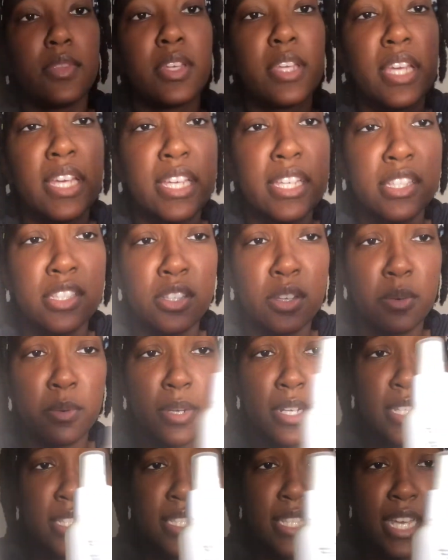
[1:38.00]
Okay, and so
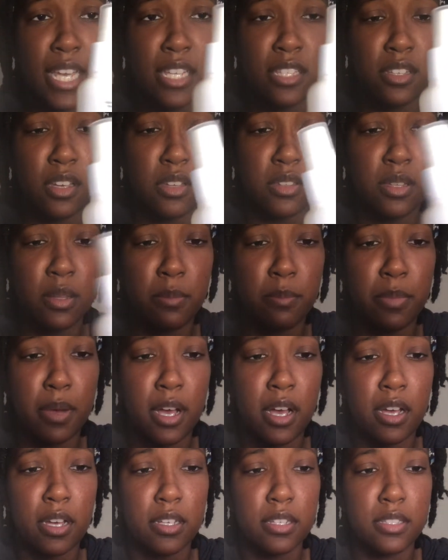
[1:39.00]
what it says on the
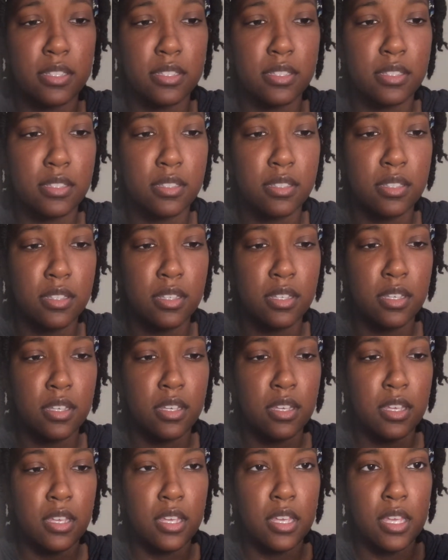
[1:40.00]
box
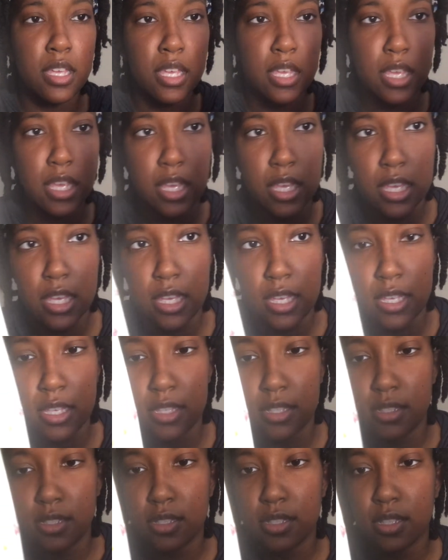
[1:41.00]

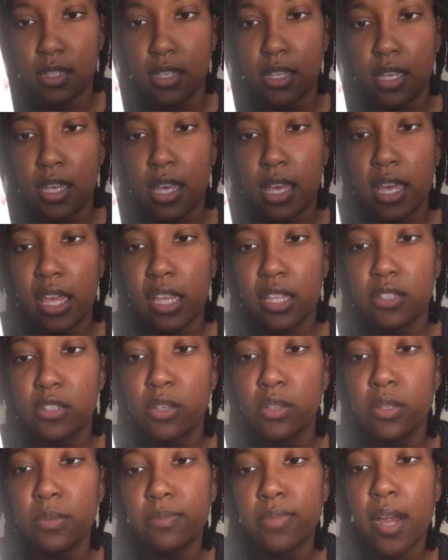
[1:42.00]
is a
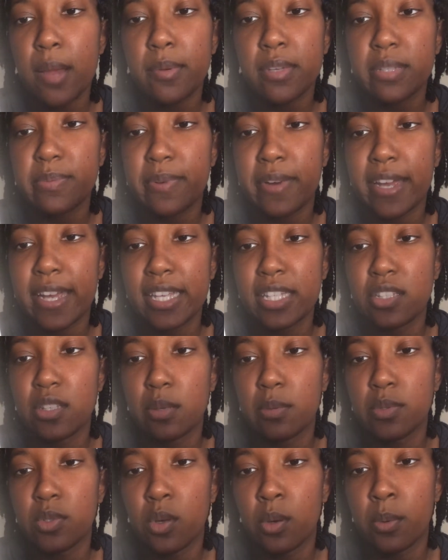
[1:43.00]
soothing primer spray to
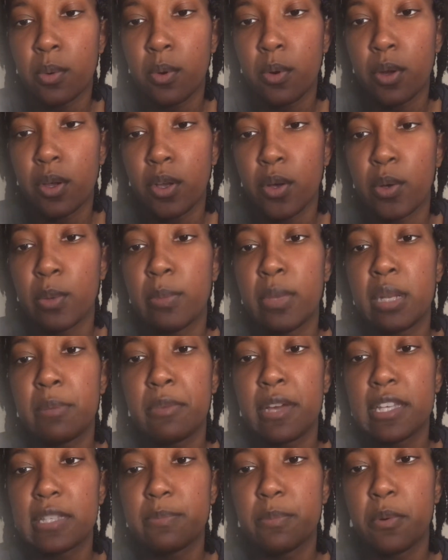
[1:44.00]
absorb oil,
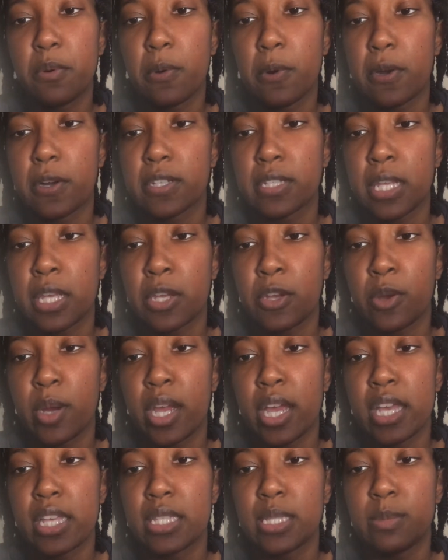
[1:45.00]
minimize pores, and
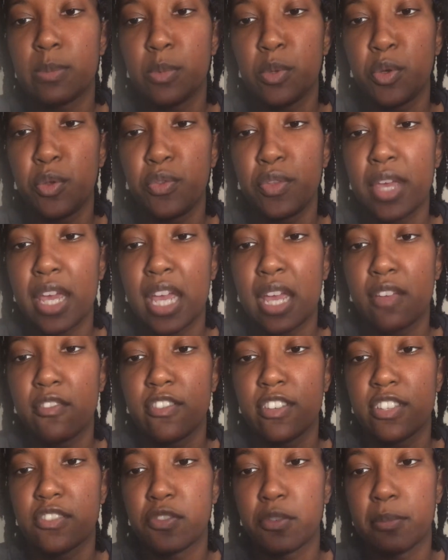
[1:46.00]
create a smooth
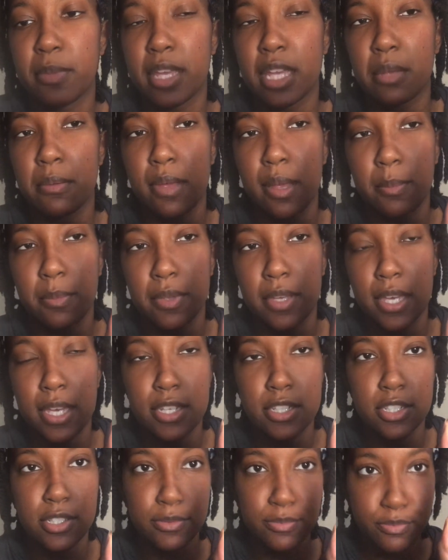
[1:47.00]
canvas for makeup
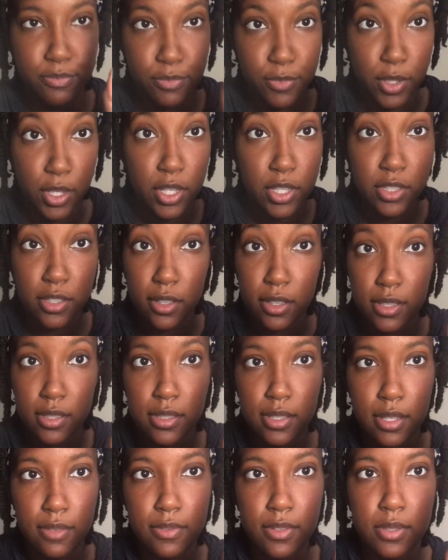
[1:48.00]
application. So let's
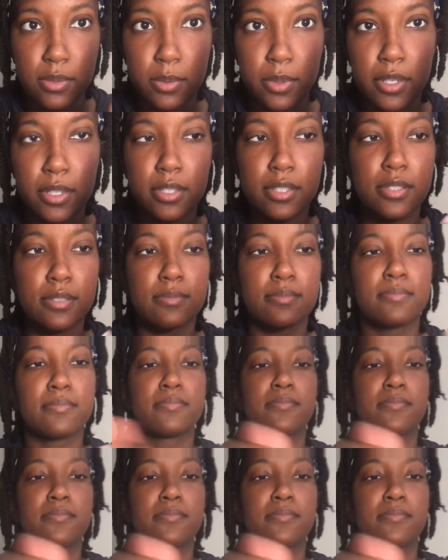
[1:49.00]
see if this works.